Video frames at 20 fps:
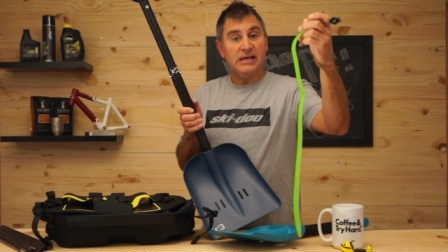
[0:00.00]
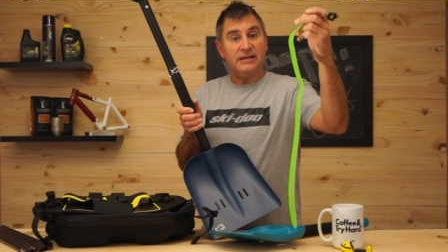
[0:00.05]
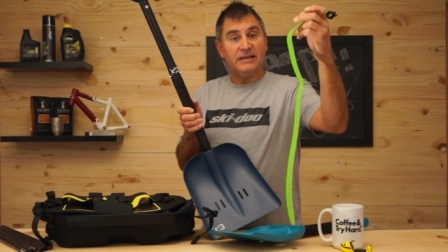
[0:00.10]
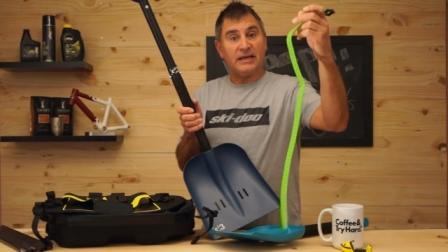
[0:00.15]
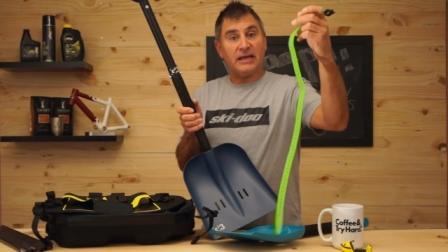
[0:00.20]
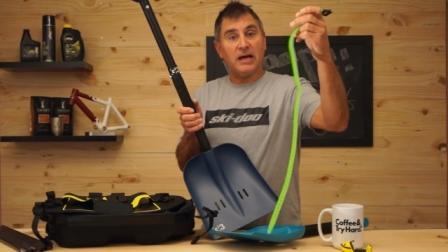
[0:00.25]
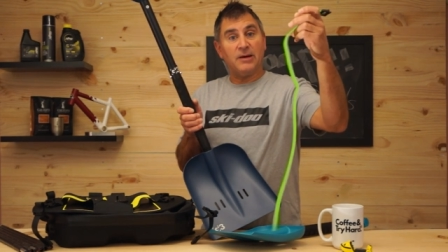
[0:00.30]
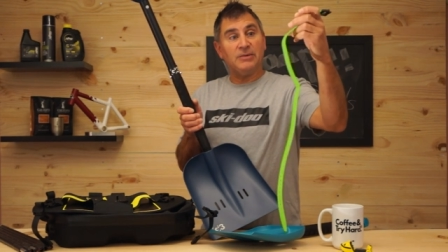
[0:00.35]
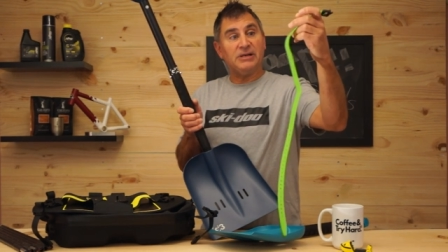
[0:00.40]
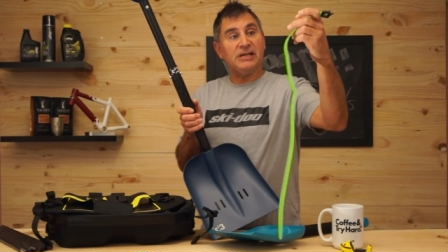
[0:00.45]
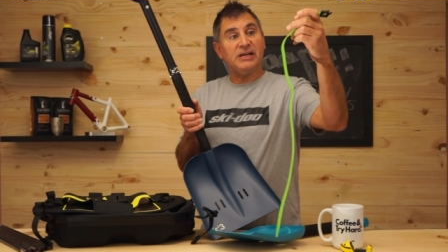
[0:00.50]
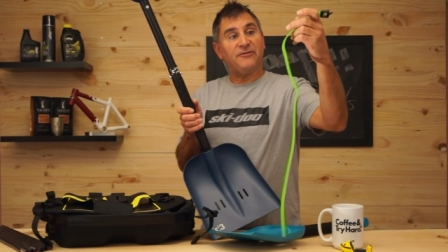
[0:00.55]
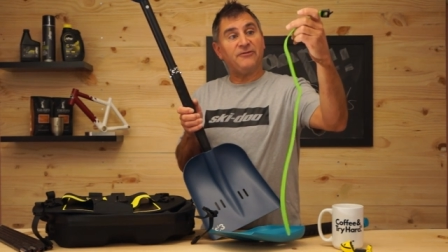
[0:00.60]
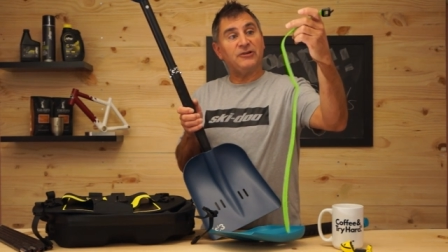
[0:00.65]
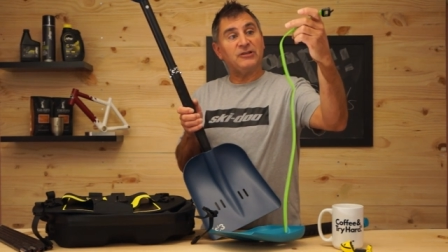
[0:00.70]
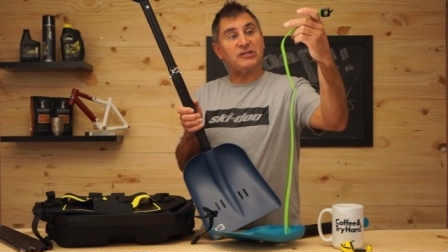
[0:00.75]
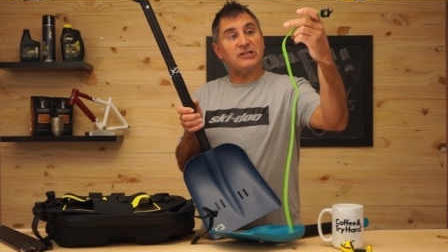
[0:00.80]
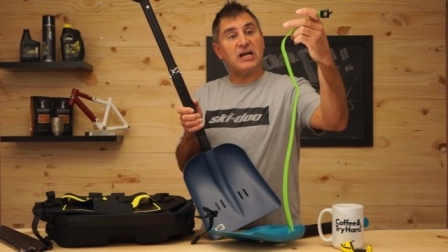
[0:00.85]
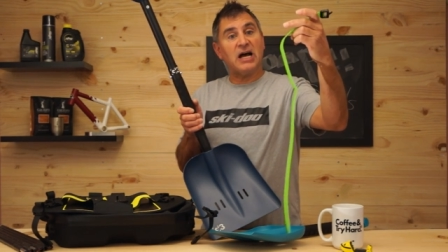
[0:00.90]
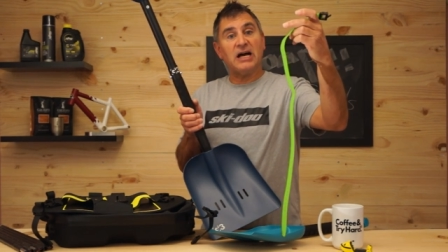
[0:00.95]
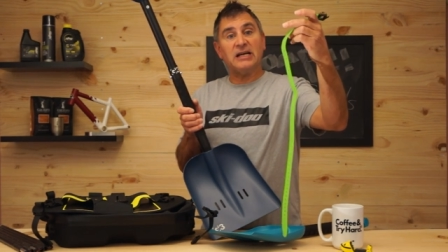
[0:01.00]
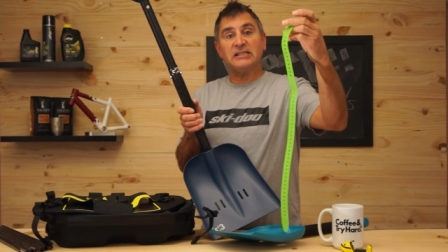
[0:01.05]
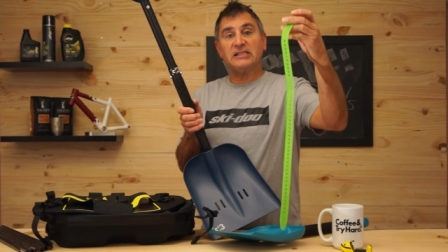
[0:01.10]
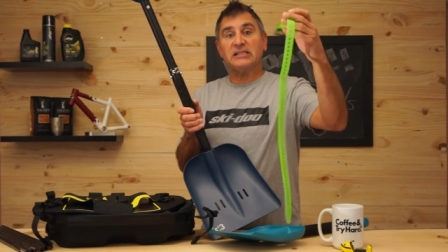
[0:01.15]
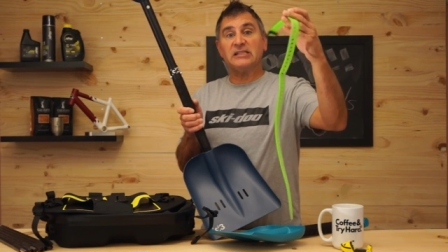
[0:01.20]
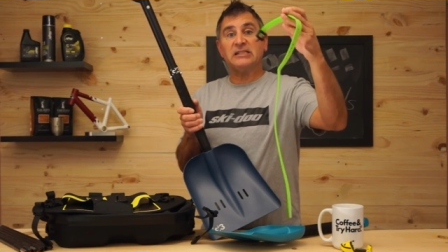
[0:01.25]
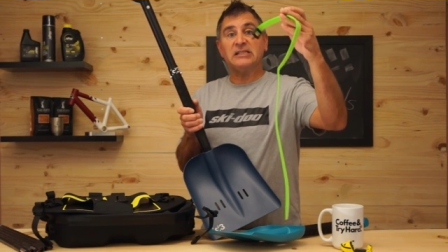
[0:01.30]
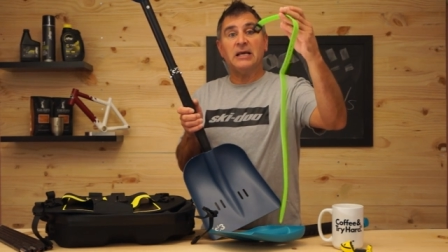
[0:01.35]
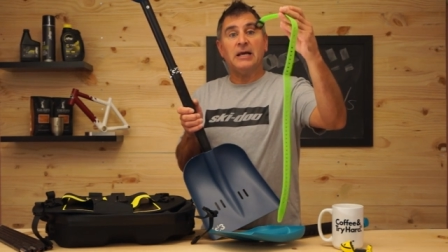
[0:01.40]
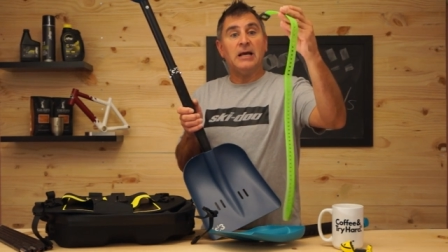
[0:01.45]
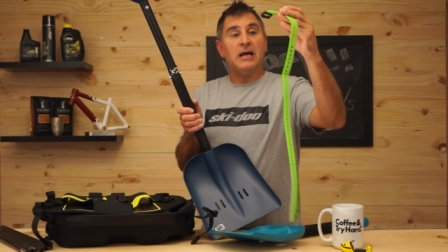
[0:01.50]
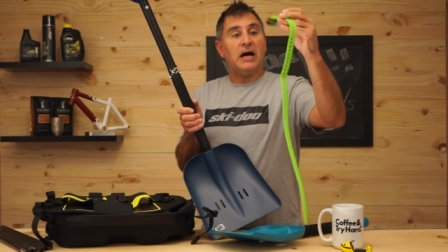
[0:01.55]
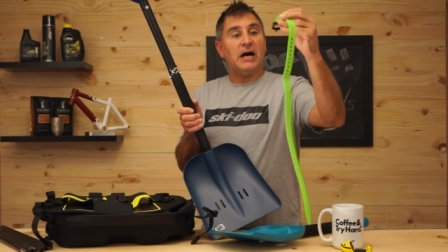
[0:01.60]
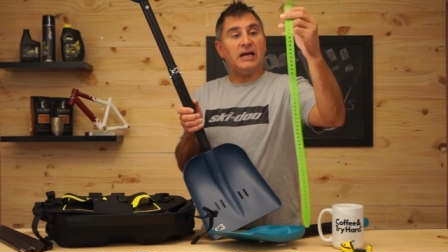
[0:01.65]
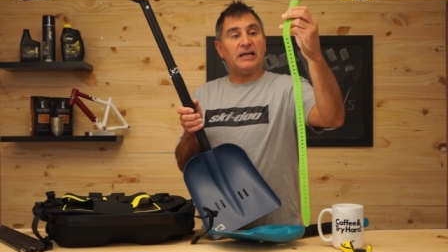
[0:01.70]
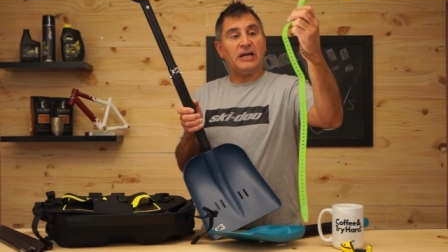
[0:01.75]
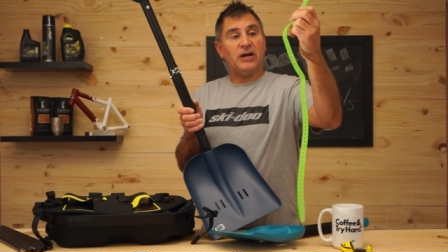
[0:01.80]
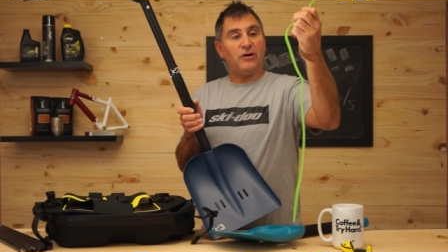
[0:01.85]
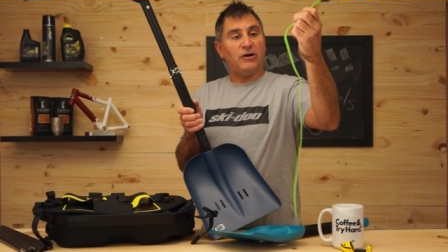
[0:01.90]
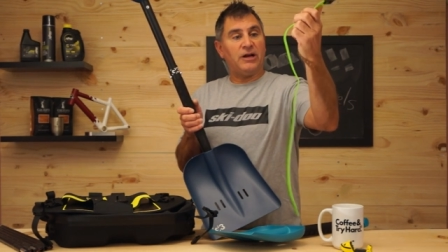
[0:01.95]
They come in different sizes.
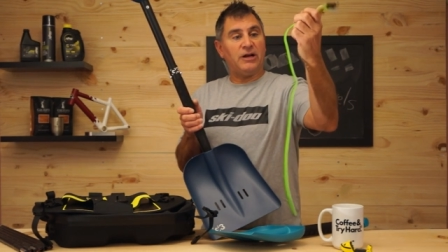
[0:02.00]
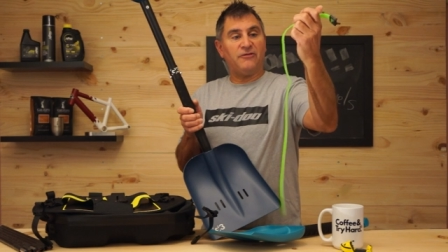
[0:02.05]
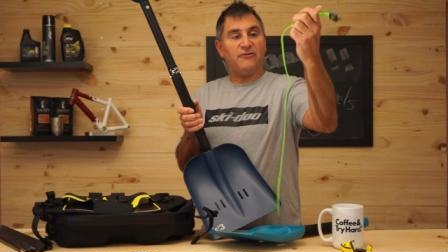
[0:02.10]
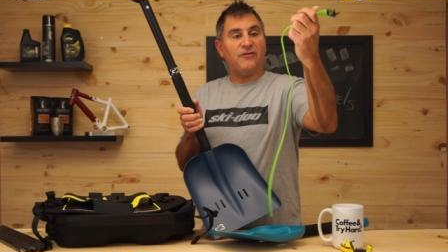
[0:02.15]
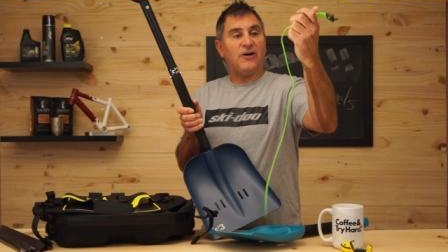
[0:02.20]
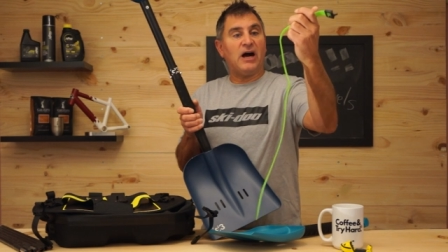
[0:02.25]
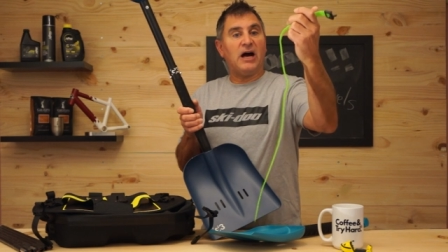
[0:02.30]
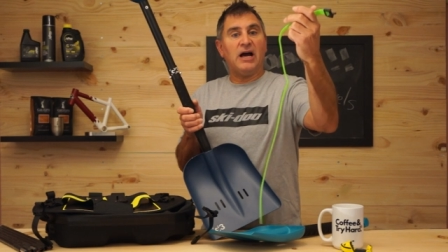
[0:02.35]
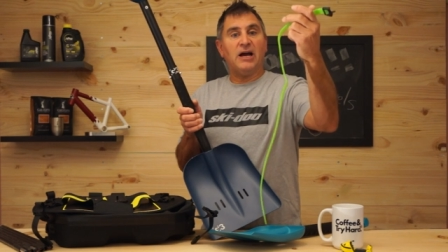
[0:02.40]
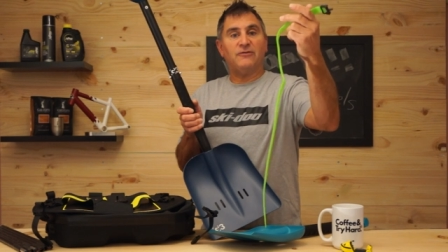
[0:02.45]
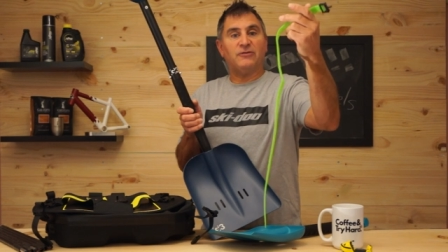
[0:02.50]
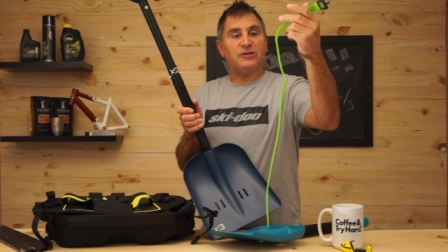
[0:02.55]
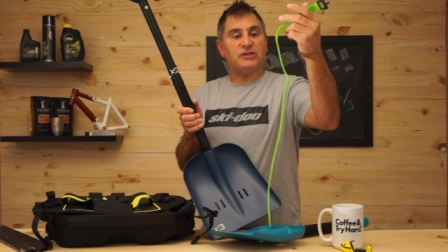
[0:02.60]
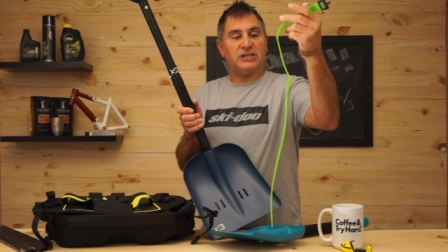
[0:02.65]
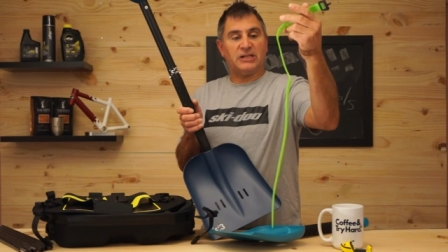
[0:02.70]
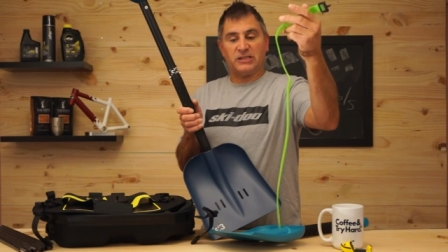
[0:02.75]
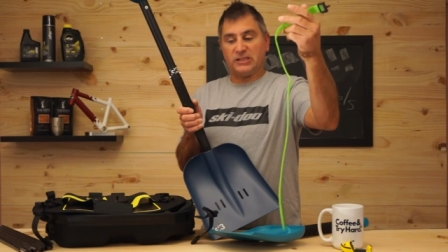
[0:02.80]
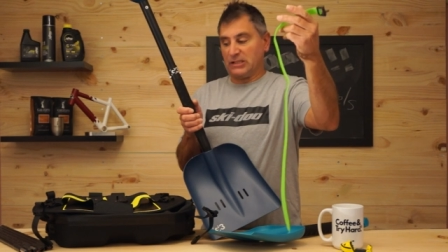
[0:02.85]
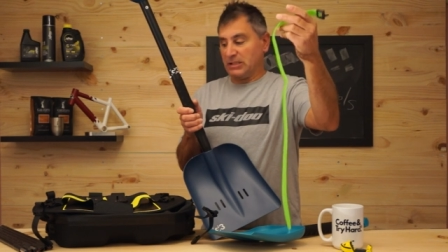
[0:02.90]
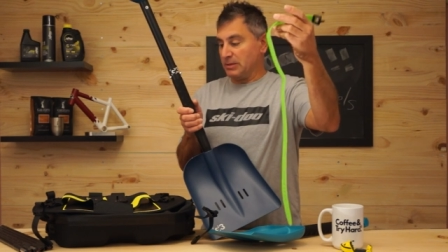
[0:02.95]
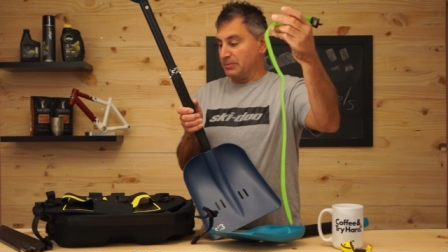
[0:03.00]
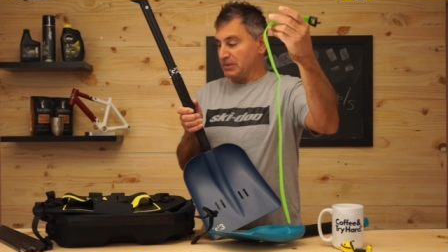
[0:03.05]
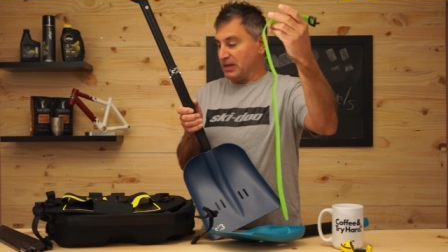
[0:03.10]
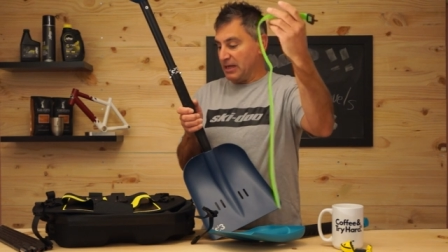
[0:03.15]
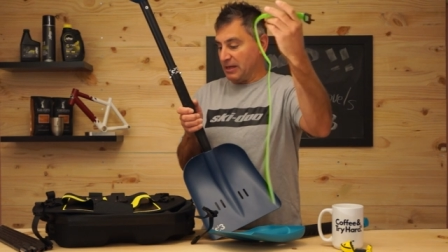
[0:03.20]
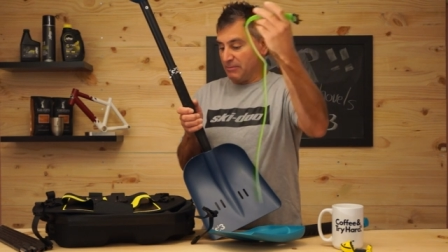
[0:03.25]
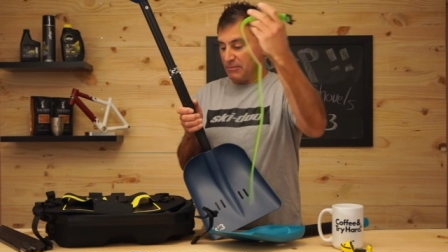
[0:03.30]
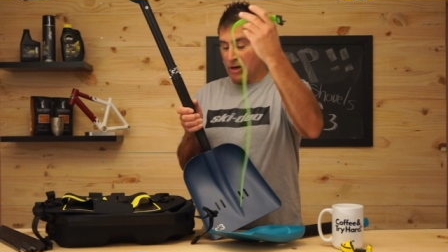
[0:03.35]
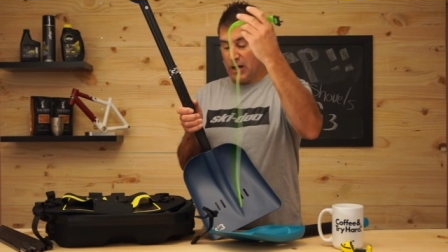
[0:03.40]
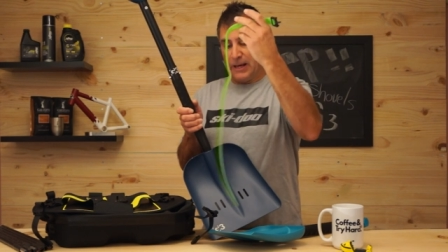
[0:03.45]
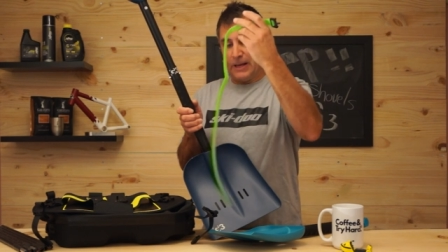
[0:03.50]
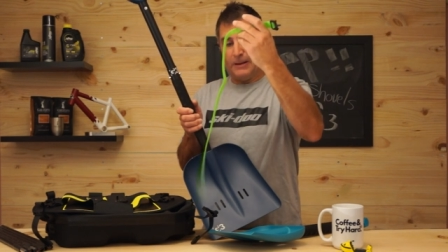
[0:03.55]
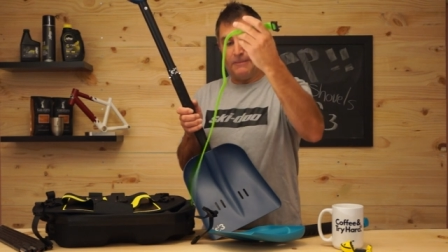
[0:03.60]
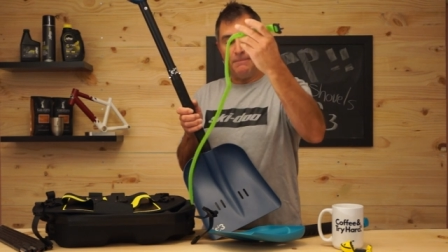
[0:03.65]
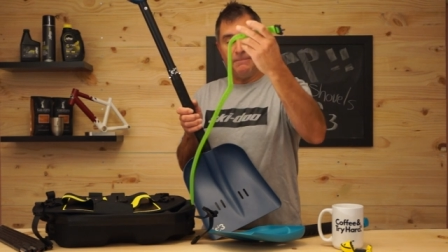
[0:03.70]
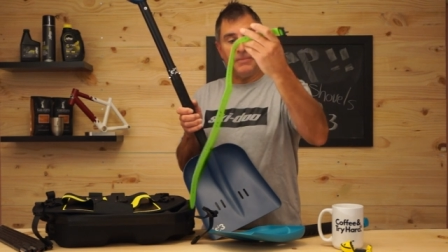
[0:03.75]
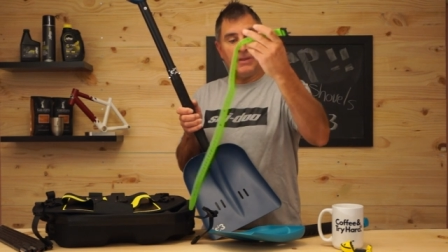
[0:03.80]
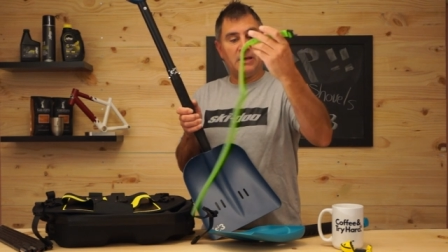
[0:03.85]
I carry five or six of them in my